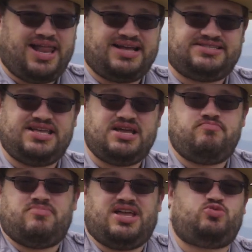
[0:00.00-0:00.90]
last
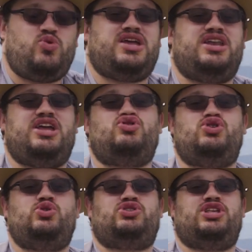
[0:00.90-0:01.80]
thing is we can
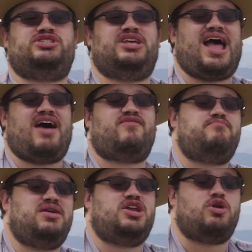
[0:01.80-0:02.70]
introduce things that
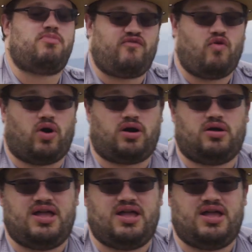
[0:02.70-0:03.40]
haven't been here before.